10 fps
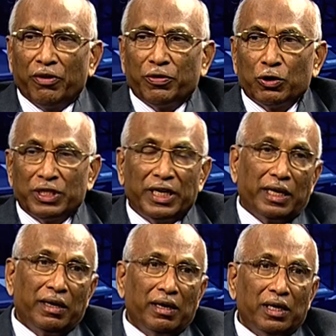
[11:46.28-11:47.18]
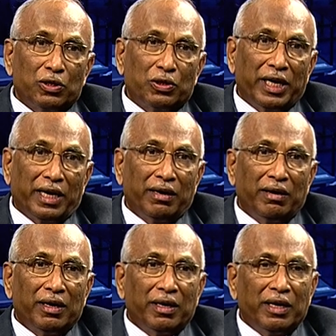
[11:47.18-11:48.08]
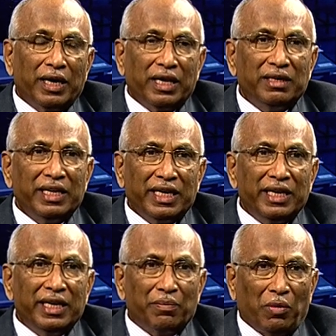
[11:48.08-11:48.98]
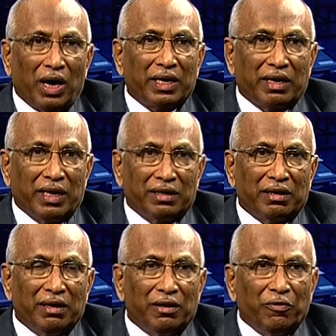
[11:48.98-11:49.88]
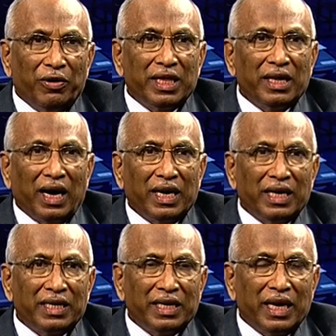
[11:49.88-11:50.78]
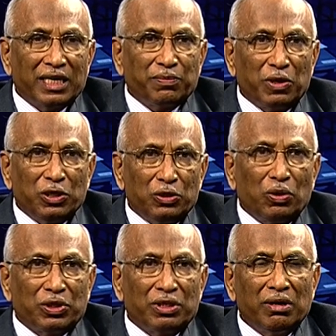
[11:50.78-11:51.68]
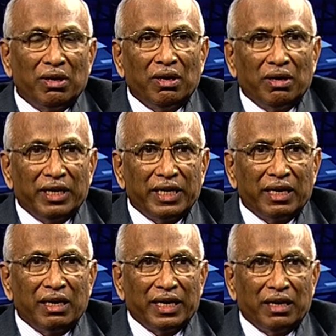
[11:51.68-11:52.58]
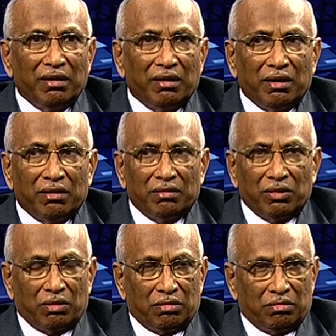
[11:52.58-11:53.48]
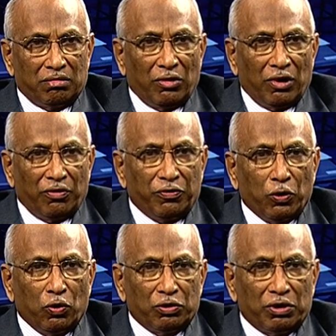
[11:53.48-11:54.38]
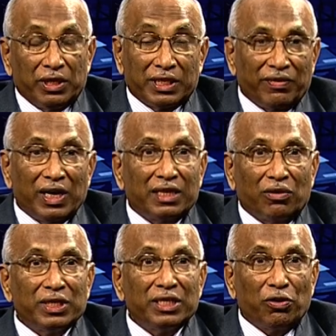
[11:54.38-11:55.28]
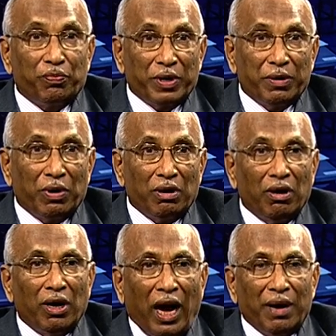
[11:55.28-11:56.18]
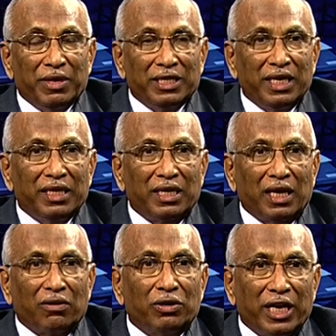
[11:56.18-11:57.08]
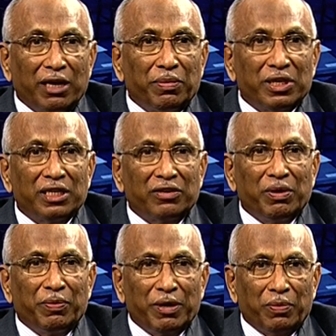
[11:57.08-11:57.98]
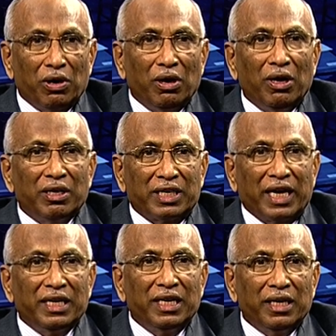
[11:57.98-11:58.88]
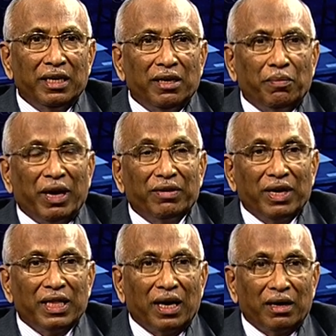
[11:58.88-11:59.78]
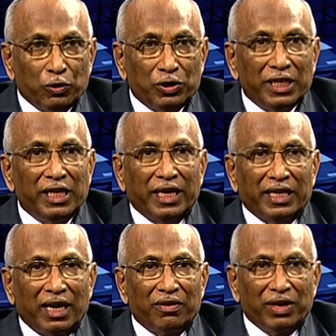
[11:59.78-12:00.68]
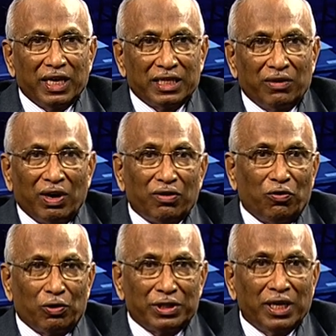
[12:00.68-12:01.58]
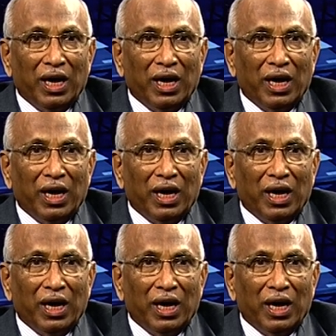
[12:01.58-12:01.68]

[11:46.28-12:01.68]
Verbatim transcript: if you see today in the Indian market, Veda IIT has produced nearly know, few several thousands of people, I may say that around 10% of the people trained by Veda, uh, you see the entire VLSI workforce,